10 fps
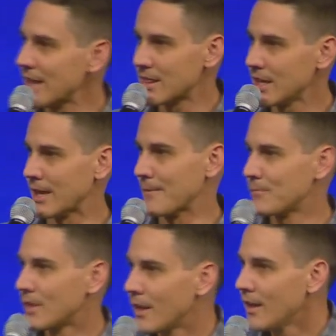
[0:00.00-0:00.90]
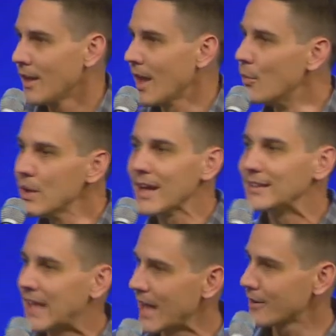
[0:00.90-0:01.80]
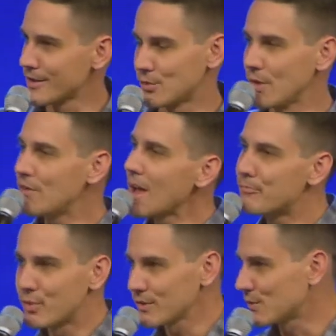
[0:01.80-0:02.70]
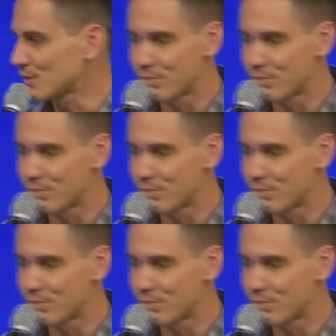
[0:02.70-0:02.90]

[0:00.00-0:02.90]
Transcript: that thing. And we had carrots. We've got Brussels